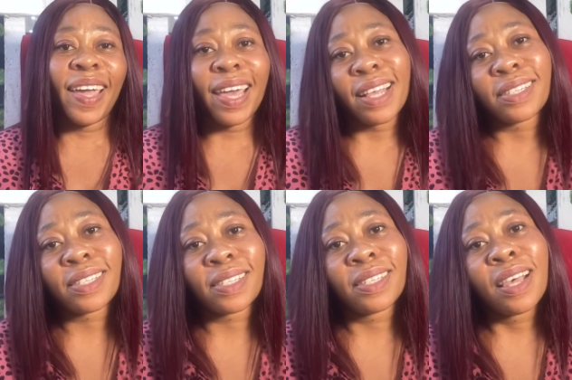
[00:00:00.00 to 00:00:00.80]

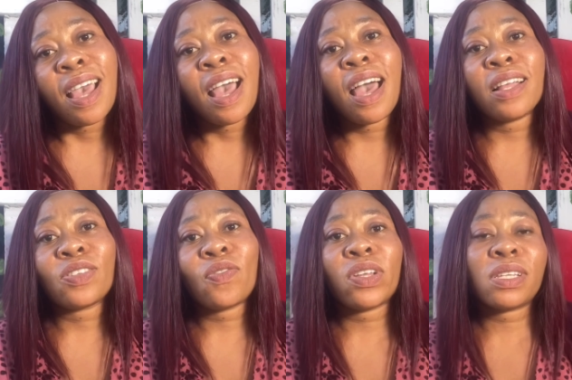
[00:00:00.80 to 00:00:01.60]
yes and
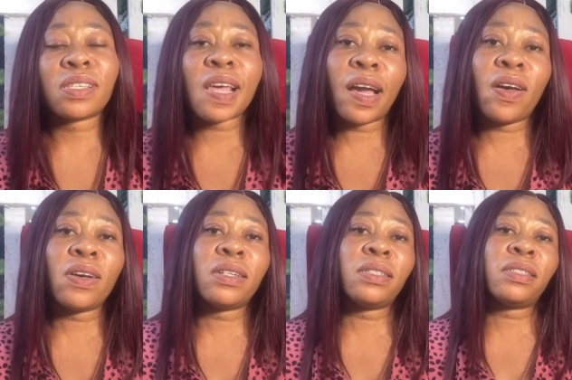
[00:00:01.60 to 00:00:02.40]
so for the
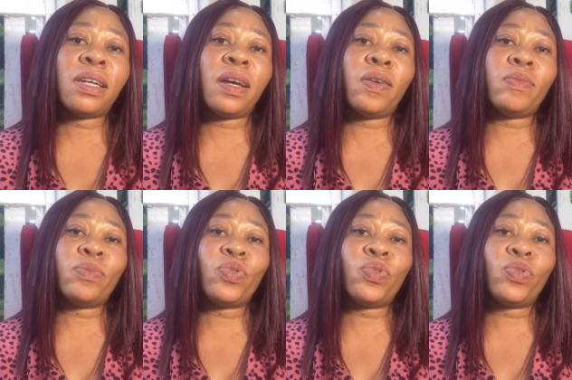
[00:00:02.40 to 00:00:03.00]
second um,